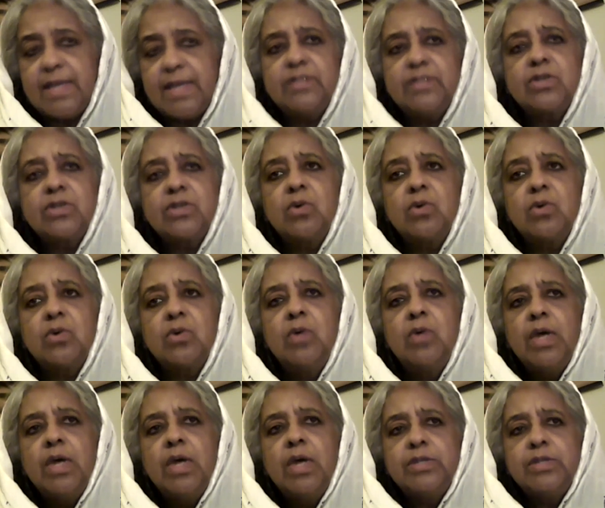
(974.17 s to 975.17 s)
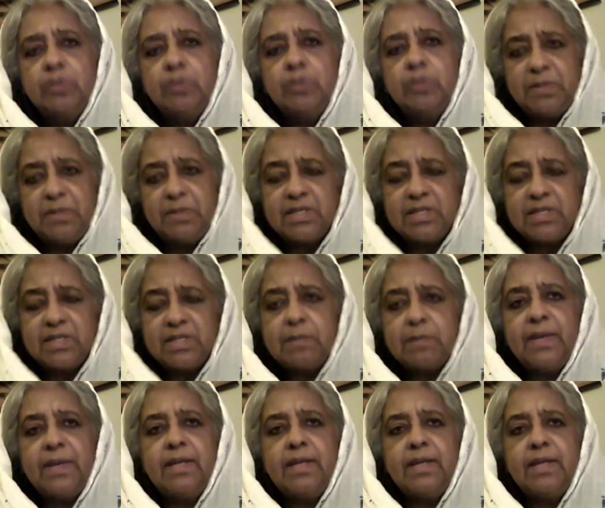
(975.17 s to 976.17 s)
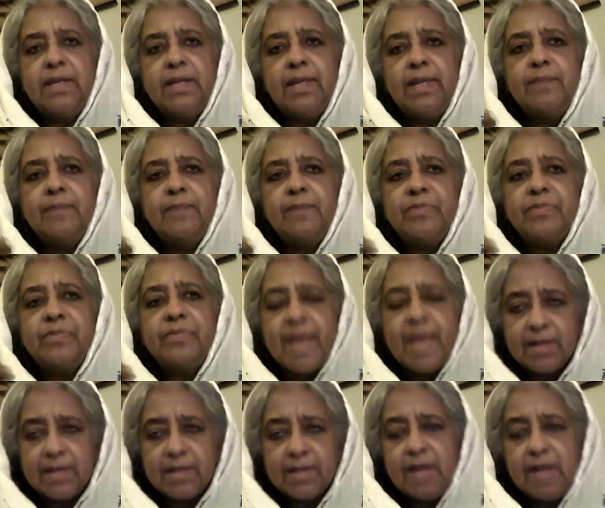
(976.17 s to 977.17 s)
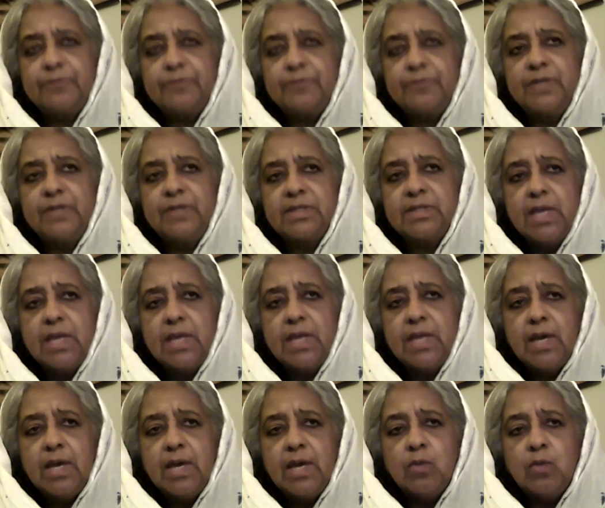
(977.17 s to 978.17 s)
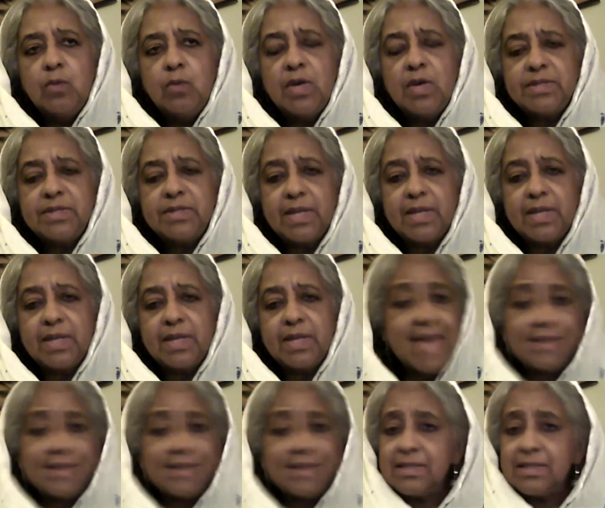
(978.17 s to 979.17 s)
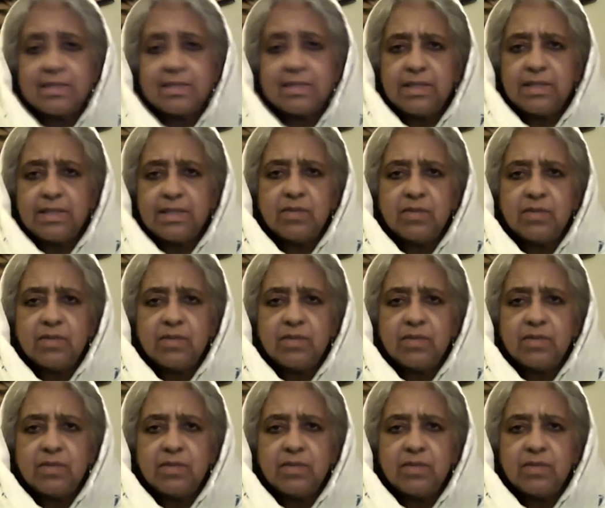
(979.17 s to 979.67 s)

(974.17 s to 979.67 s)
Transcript: And so to participate in that conference was a catalyst.